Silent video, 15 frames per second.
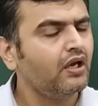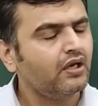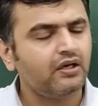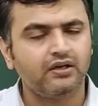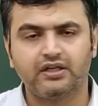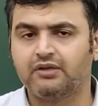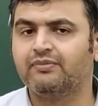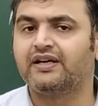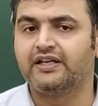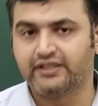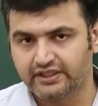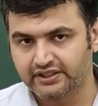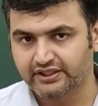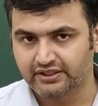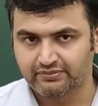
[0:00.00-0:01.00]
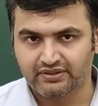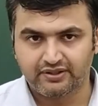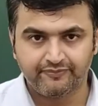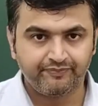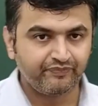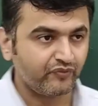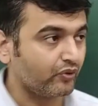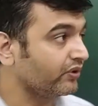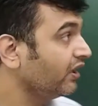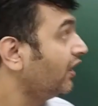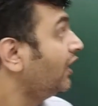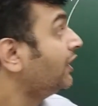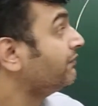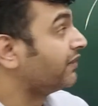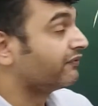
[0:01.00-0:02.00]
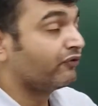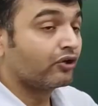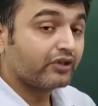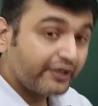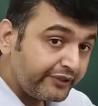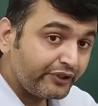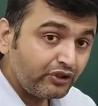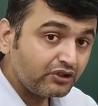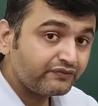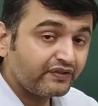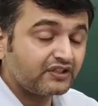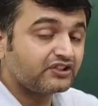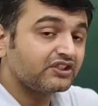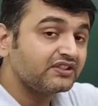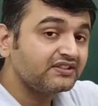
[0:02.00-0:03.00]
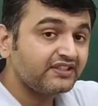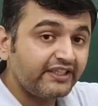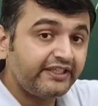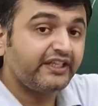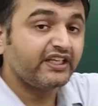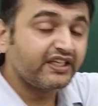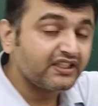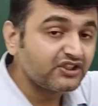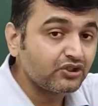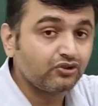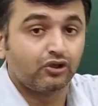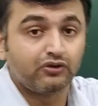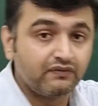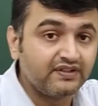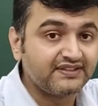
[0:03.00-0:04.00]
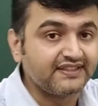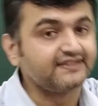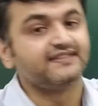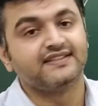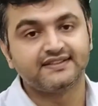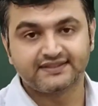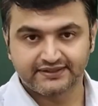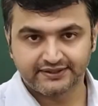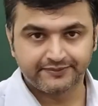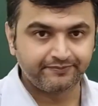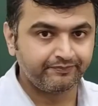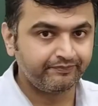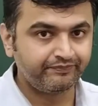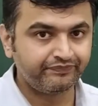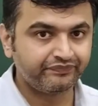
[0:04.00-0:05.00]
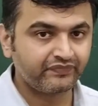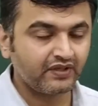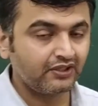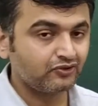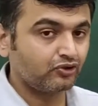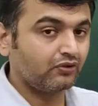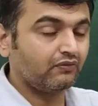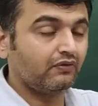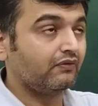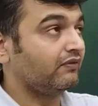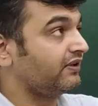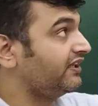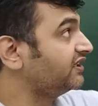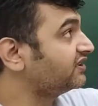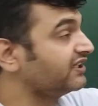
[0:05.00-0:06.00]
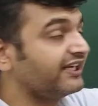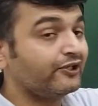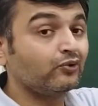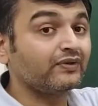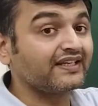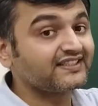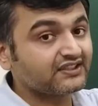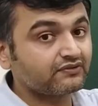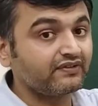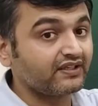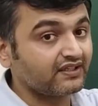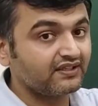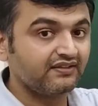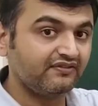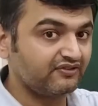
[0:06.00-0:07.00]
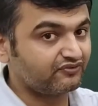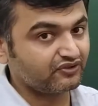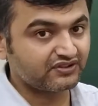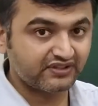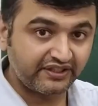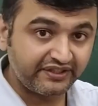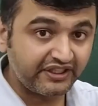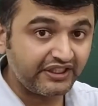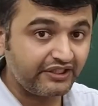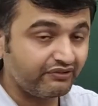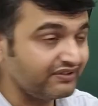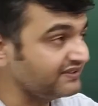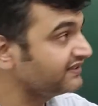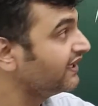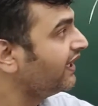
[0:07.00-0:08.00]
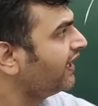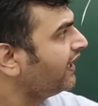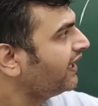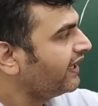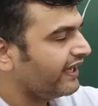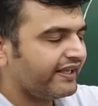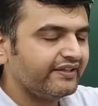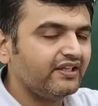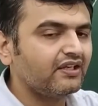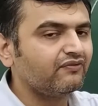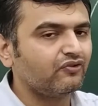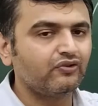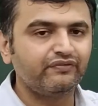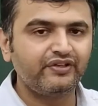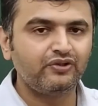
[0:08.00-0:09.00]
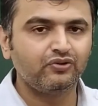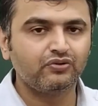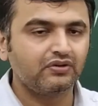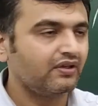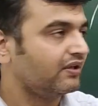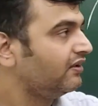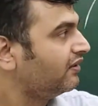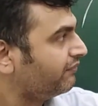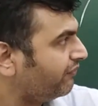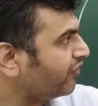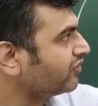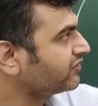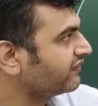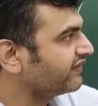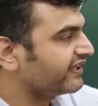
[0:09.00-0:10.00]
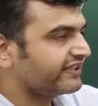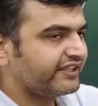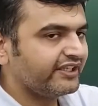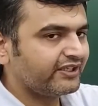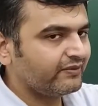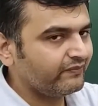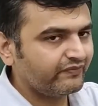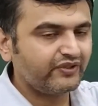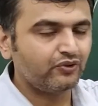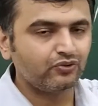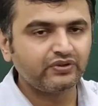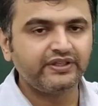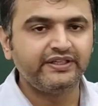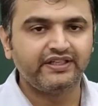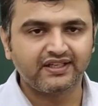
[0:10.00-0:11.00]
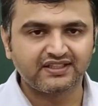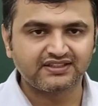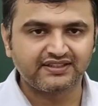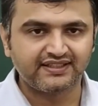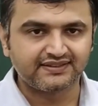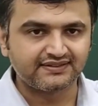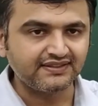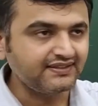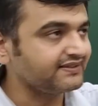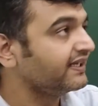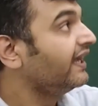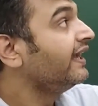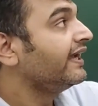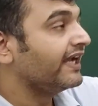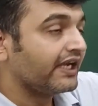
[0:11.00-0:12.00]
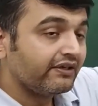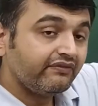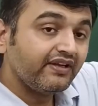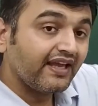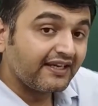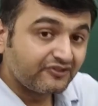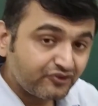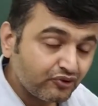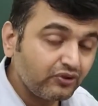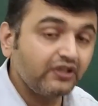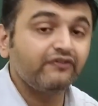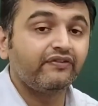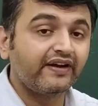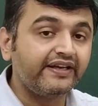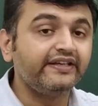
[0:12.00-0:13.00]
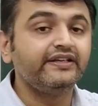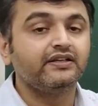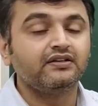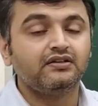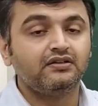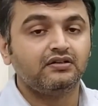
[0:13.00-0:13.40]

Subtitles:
Riemann integrable. Okay, but for continuous functions, integration always exists. So initially I took x square, which was continuous, and therefore we know. Because of that theorem, we know the integration exists, and we actually found